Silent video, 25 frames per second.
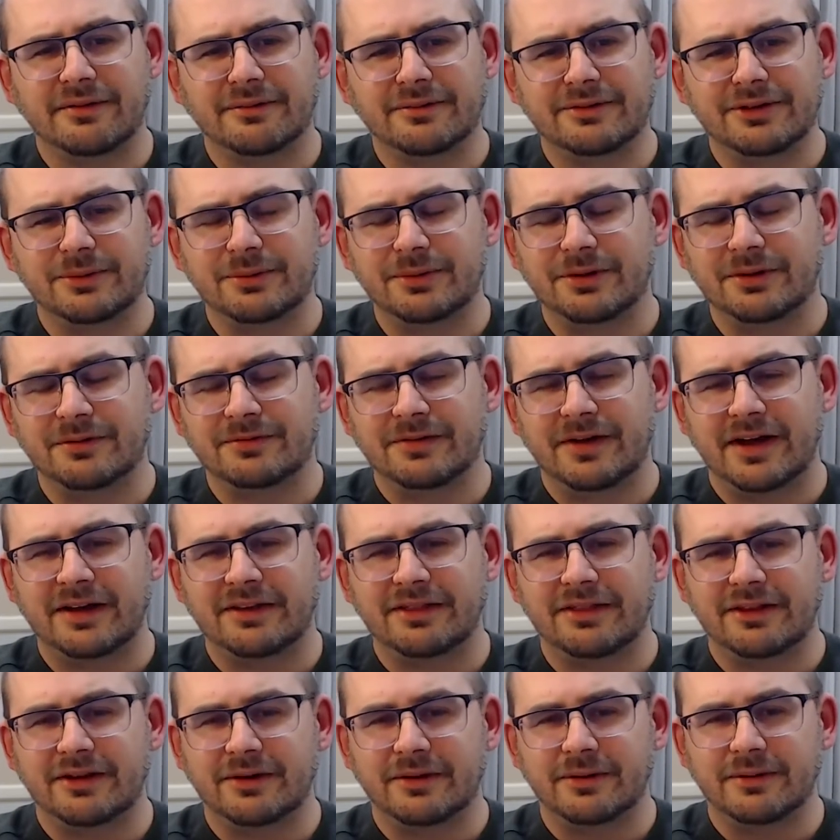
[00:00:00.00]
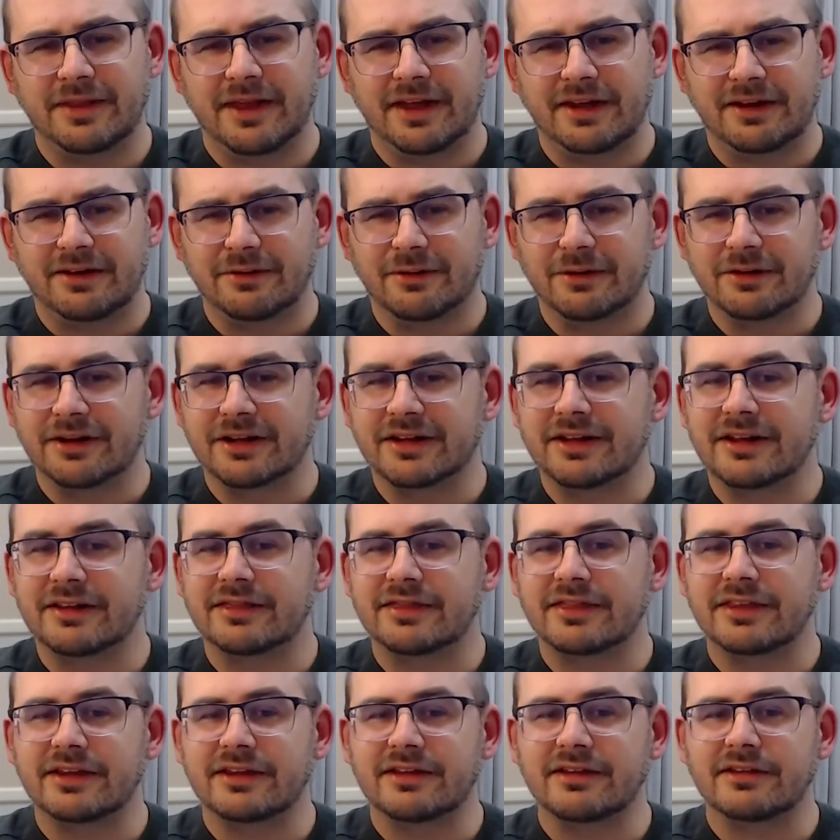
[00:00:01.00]
you will find though that in order to get
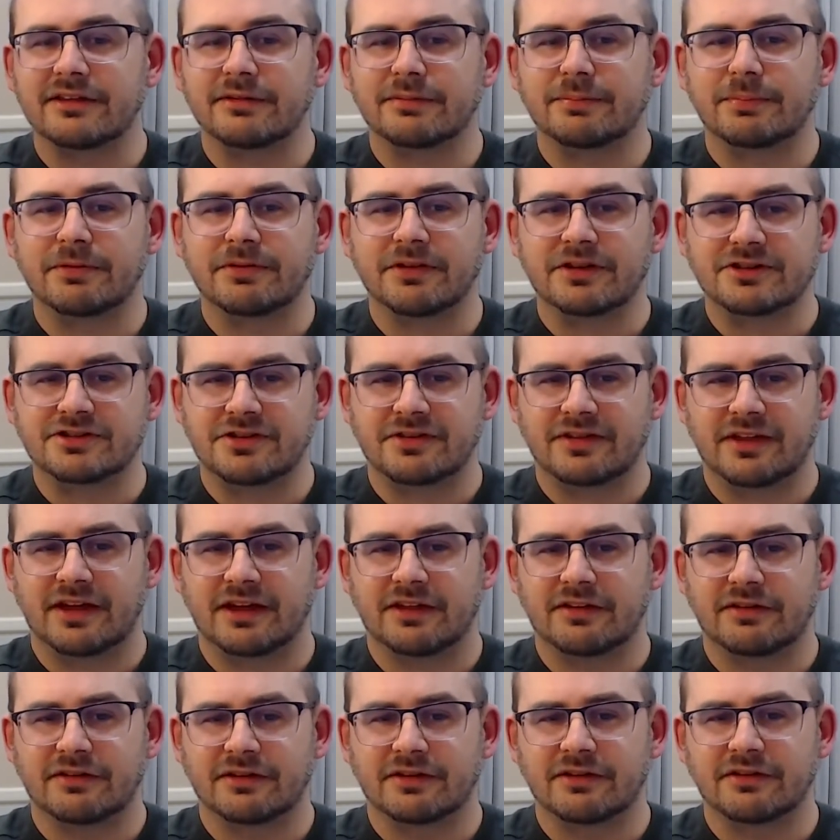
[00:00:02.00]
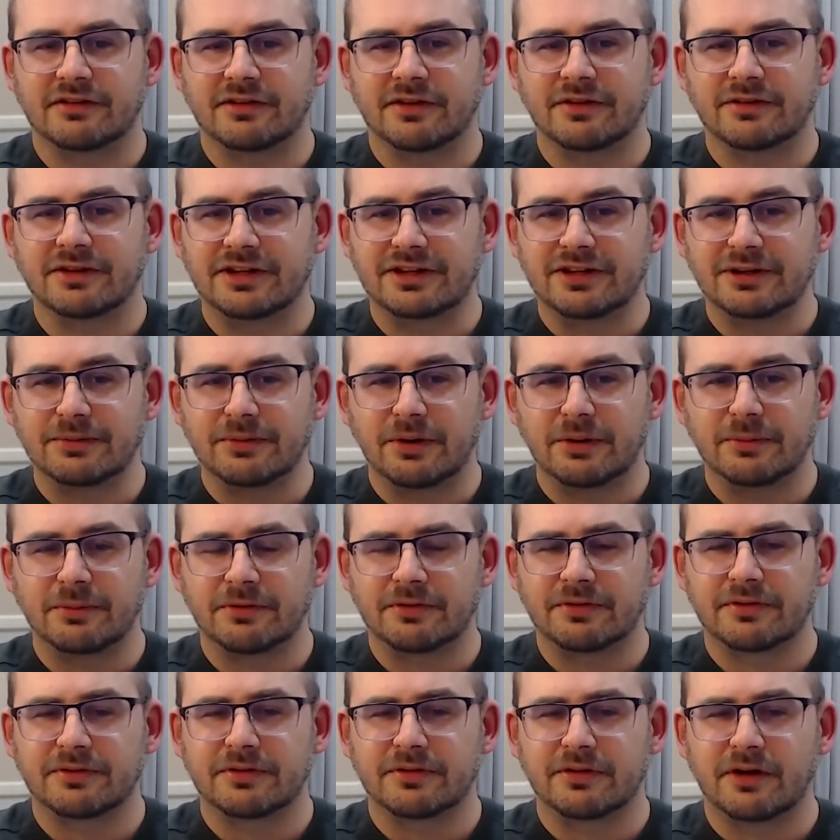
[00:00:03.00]
these positions as a consultant, you
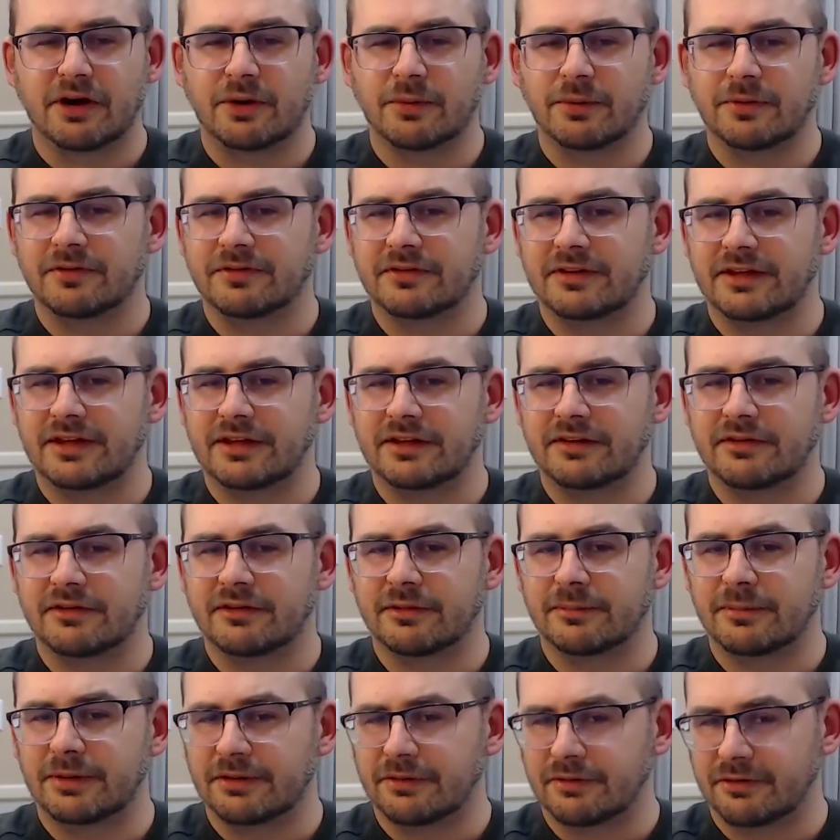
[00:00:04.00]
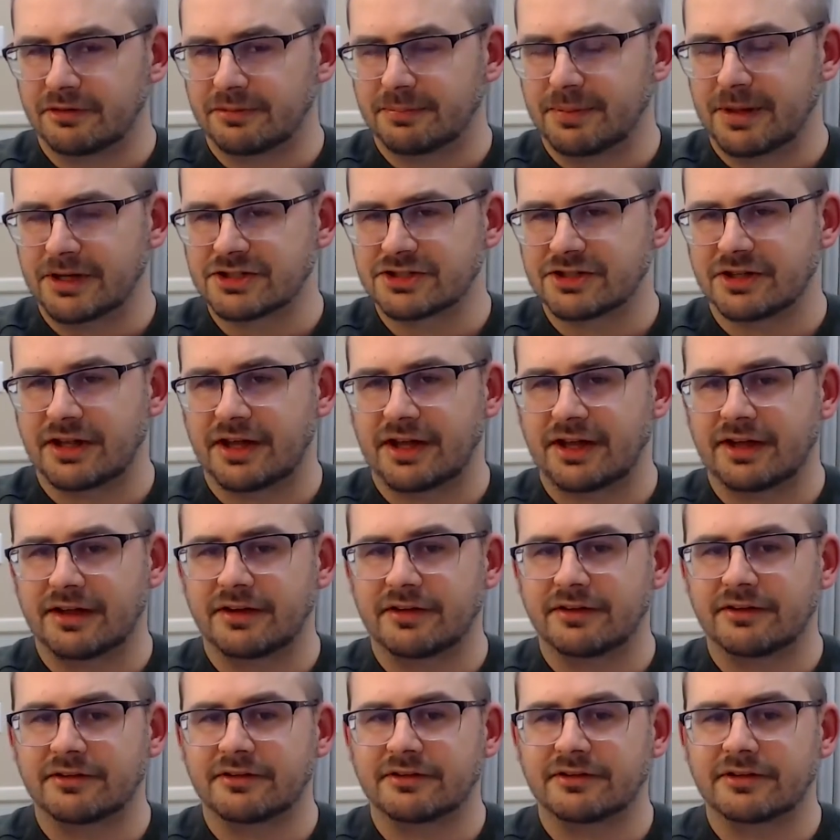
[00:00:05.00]
almost always need some either
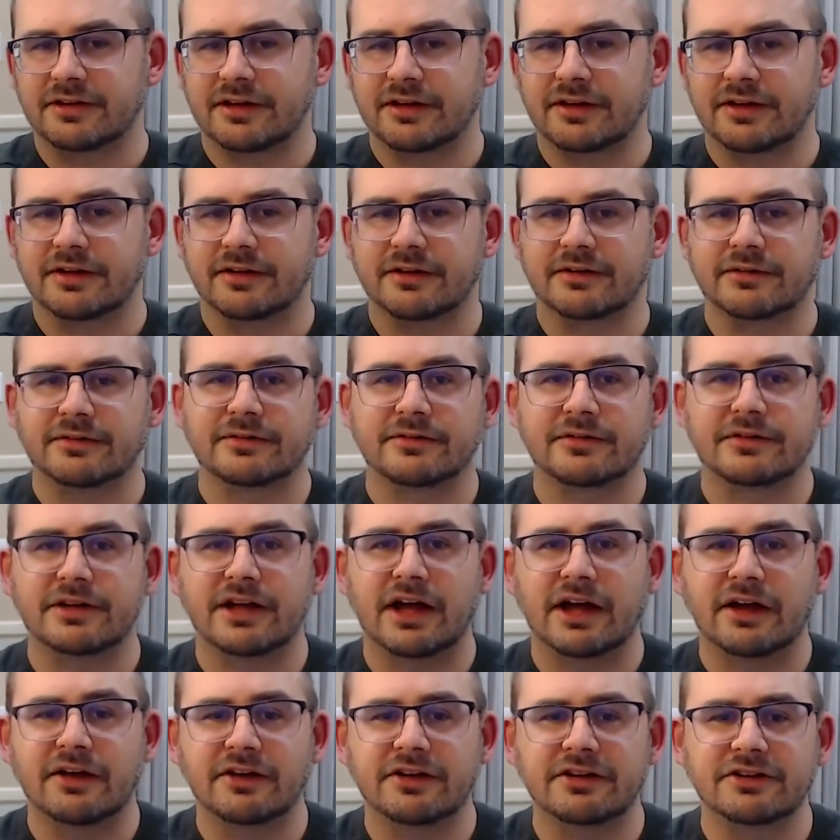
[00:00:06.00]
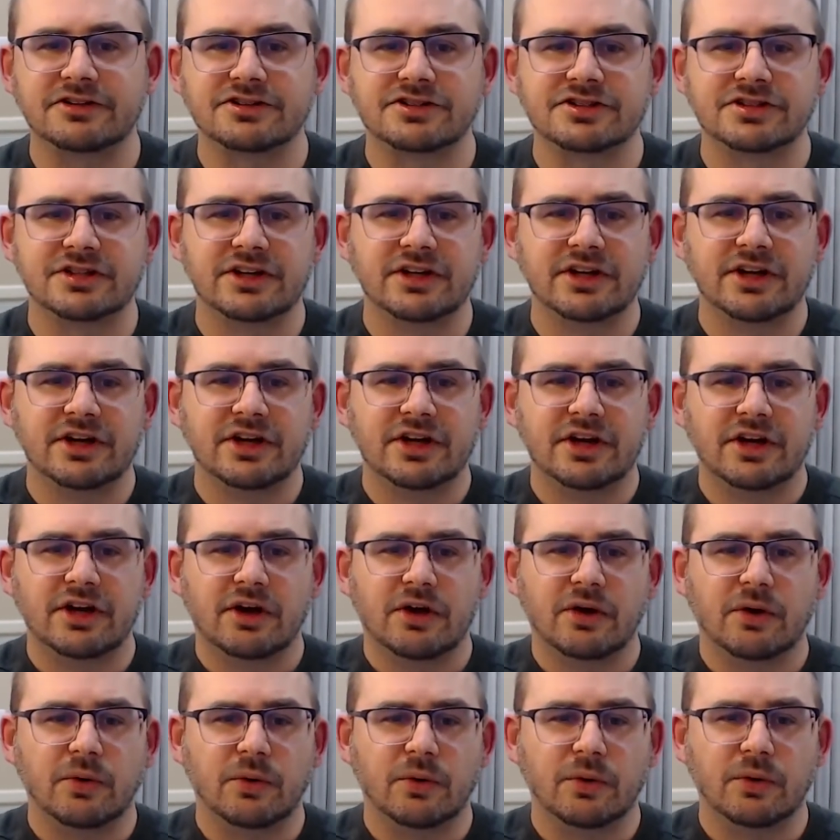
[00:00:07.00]
specialized knowledge
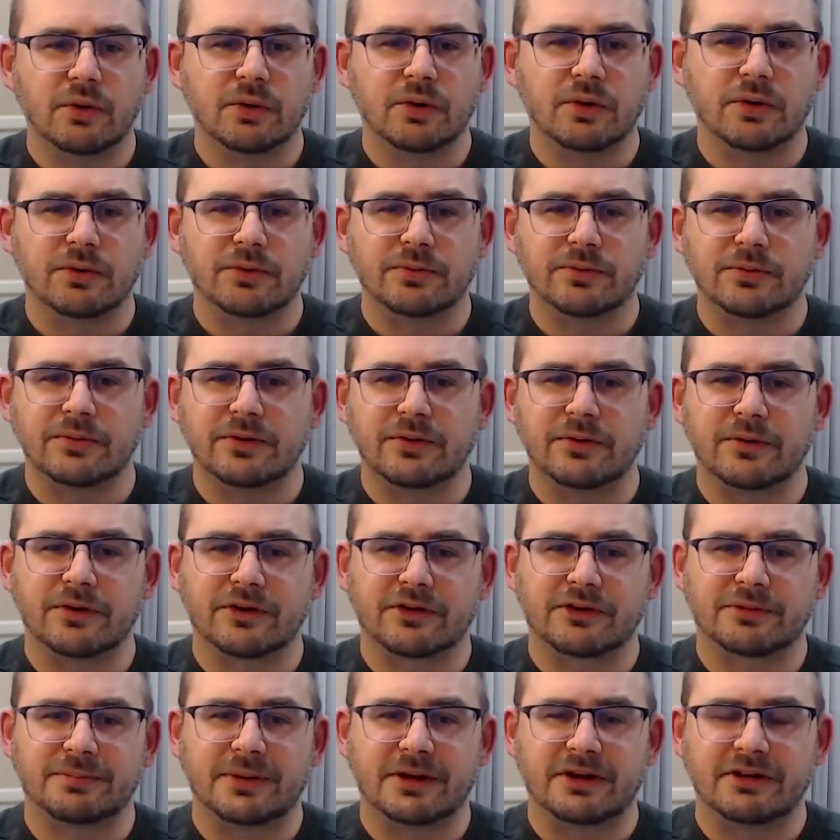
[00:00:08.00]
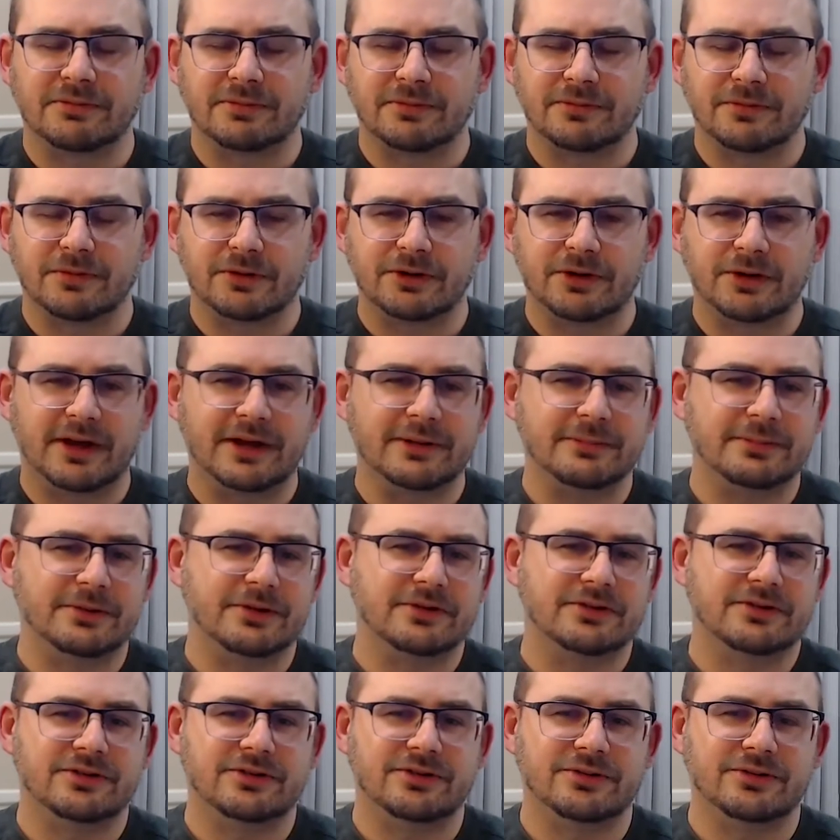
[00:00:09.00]
or experience before you're
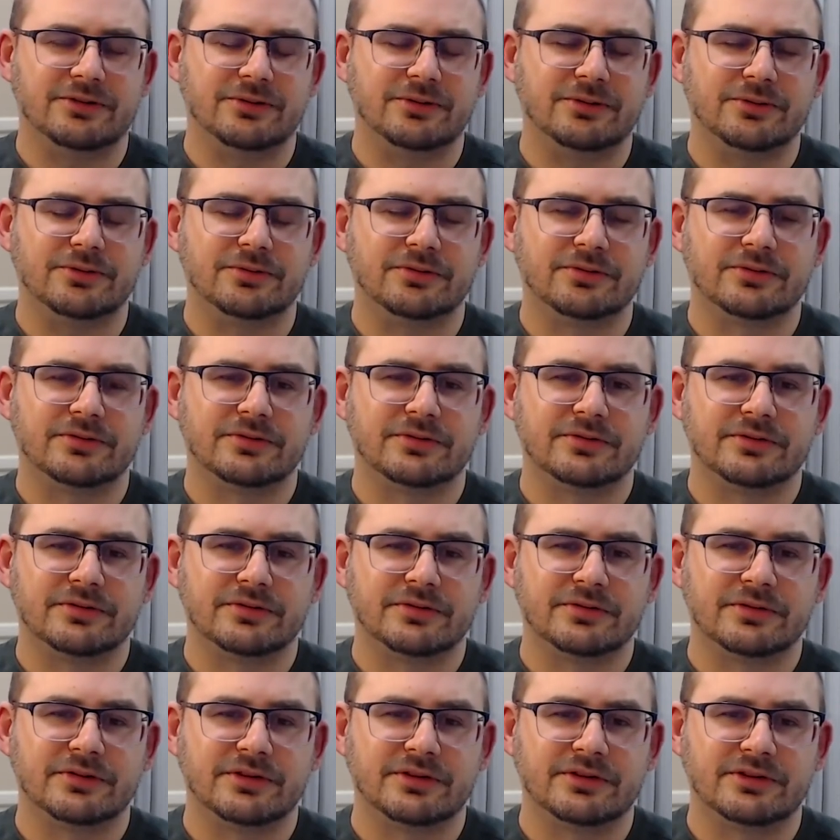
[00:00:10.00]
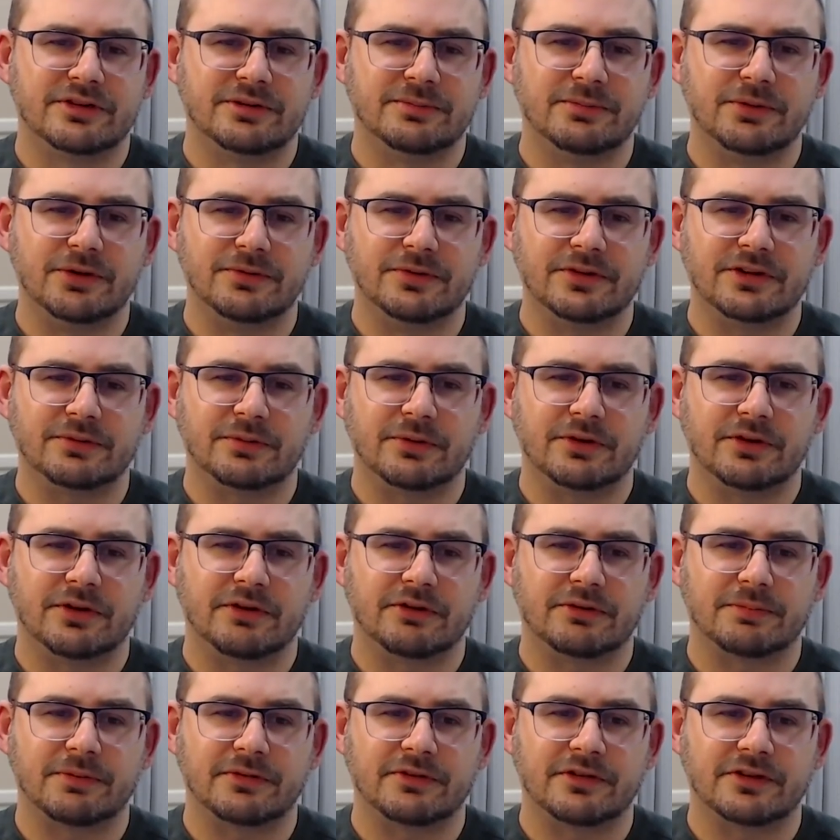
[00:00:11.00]
able to move into one of
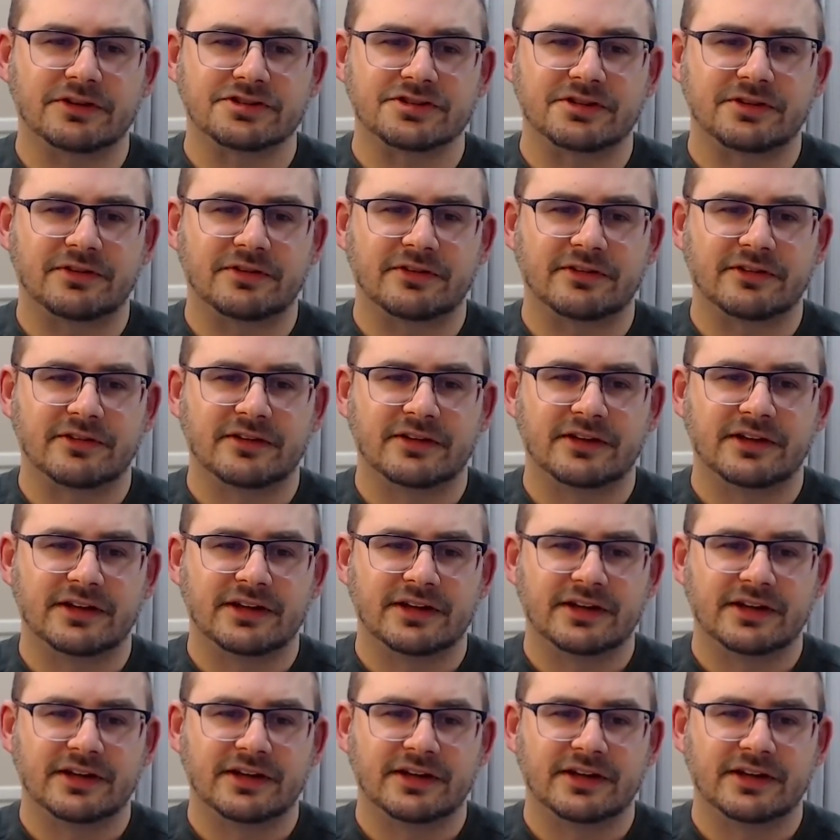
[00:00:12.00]
those positions.